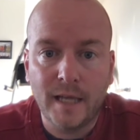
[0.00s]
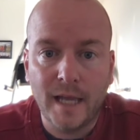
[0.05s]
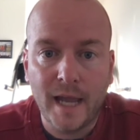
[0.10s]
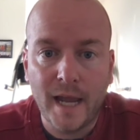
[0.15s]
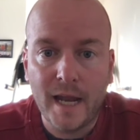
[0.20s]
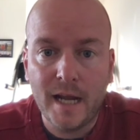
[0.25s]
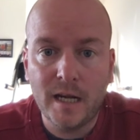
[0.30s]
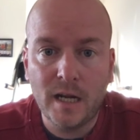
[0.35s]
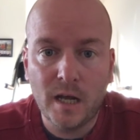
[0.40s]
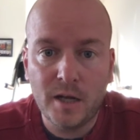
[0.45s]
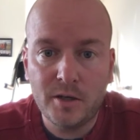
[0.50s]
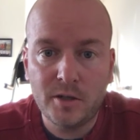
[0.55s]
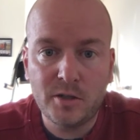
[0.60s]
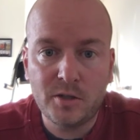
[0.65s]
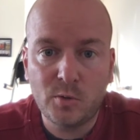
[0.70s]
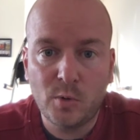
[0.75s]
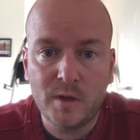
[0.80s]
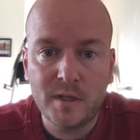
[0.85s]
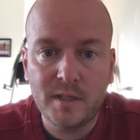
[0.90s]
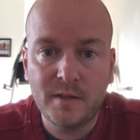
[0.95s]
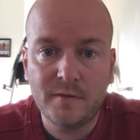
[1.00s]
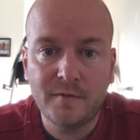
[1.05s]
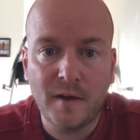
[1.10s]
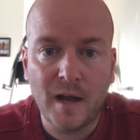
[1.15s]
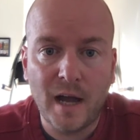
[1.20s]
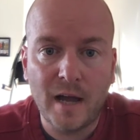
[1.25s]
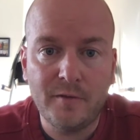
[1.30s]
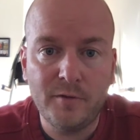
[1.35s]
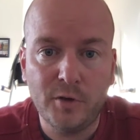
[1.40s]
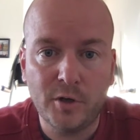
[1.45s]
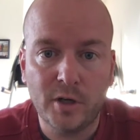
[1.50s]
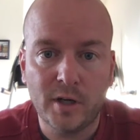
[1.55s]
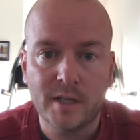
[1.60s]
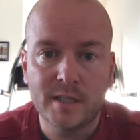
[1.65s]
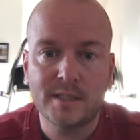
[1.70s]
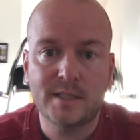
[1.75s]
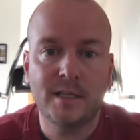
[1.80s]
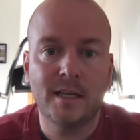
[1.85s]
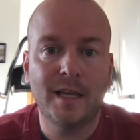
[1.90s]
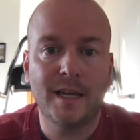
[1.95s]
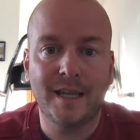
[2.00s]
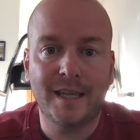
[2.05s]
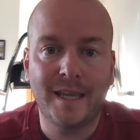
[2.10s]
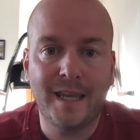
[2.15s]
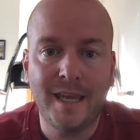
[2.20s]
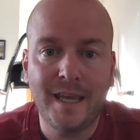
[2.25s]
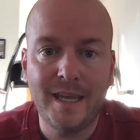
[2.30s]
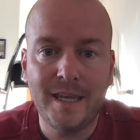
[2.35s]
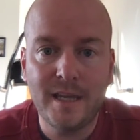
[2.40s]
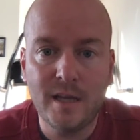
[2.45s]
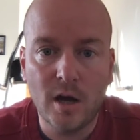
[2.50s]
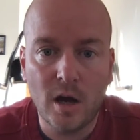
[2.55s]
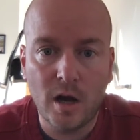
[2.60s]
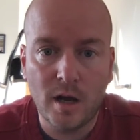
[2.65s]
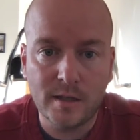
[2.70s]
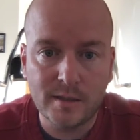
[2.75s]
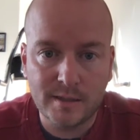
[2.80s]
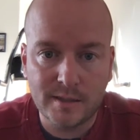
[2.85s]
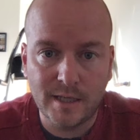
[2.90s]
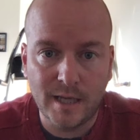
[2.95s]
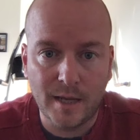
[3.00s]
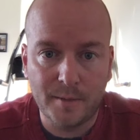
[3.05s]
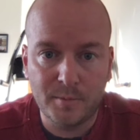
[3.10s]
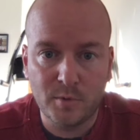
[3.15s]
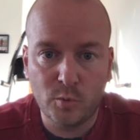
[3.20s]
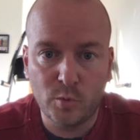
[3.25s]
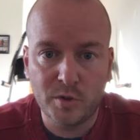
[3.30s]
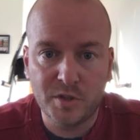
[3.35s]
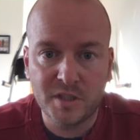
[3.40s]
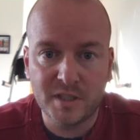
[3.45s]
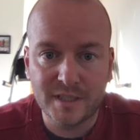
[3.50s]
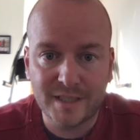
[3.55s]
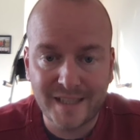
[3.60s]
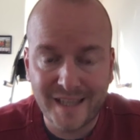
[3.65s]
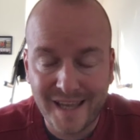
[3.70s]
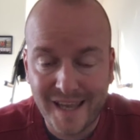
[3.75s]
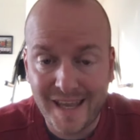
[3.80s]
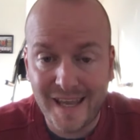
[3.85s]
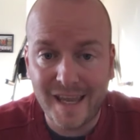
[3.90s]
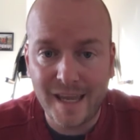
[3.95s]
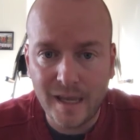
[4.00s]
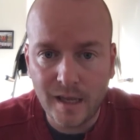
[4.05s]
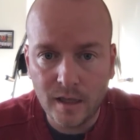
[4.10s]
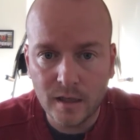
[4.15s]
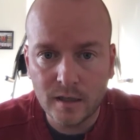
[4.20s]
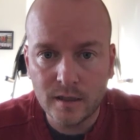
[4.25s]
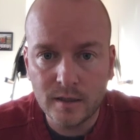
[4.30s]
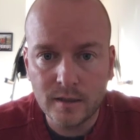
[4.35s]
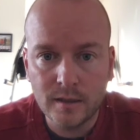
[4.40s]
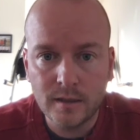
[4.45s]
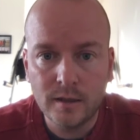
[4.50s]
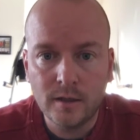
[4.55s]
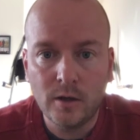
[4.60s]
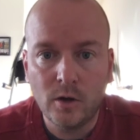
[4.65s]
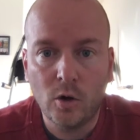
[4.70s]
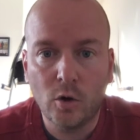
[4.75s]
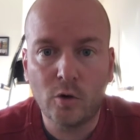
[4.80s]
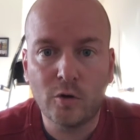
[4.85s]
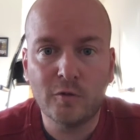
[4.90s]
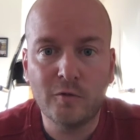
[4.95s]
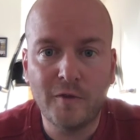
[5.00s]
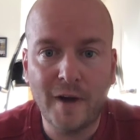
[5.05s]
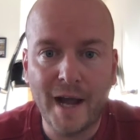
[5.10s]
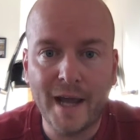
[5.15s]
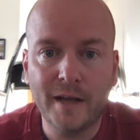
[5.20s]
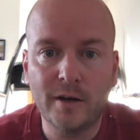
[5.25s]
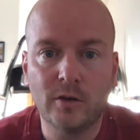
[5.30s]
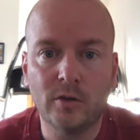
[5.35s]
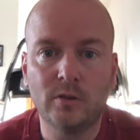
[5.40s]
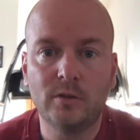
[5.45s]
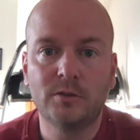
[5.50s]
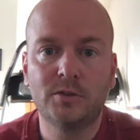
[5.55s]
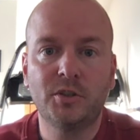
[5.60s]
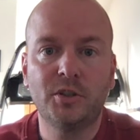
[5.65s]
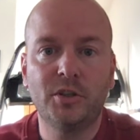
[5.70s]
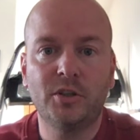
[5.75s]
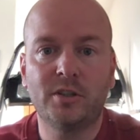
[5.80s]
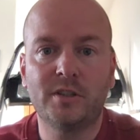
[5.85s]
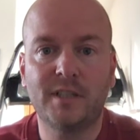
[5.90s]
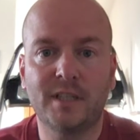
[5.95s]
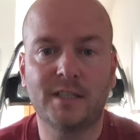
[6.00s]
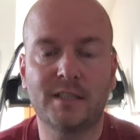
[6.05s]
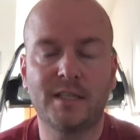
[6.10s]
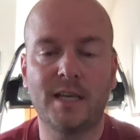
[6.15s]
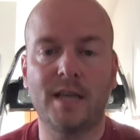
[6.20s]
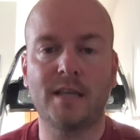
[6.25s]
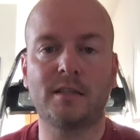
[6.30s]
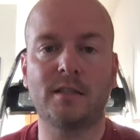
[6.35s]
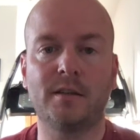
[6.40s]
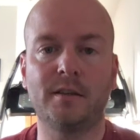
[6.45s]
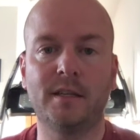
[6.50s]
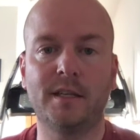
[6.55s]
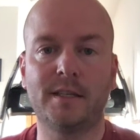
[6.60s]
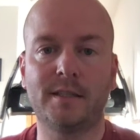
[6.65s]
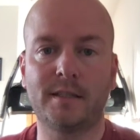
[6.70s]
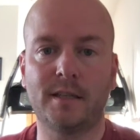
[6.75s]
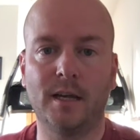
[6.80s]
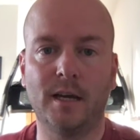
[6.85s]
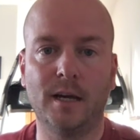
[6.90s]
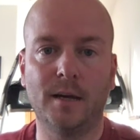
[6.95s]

you're going to see a key concept, which is key or vital to your success on this